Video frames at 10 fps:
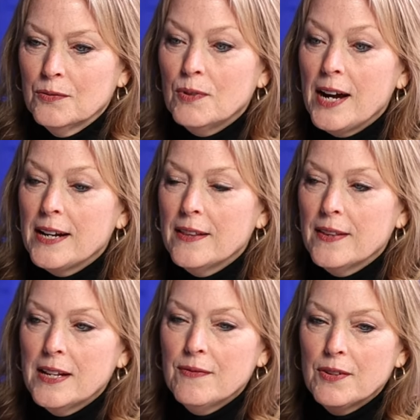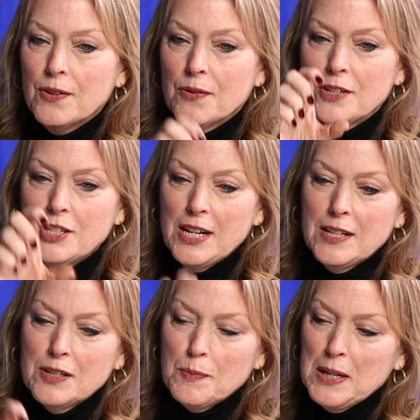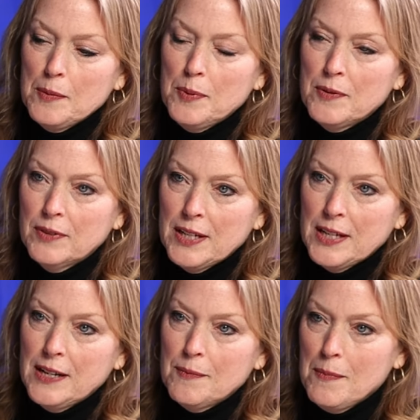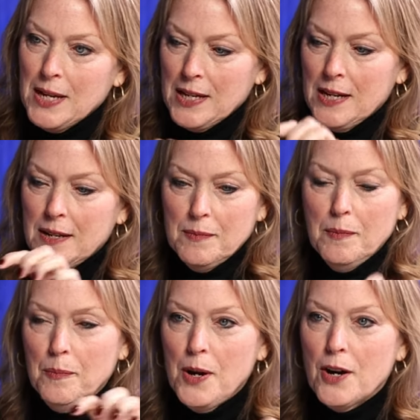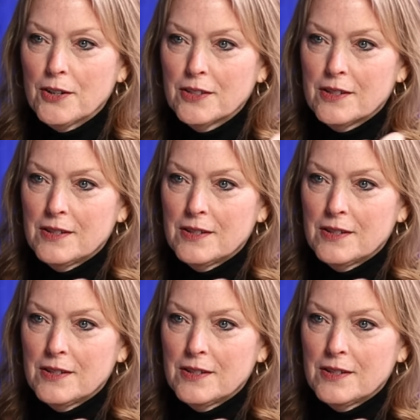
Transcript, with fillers: Right, and that even though the chain is made up of many, many parts,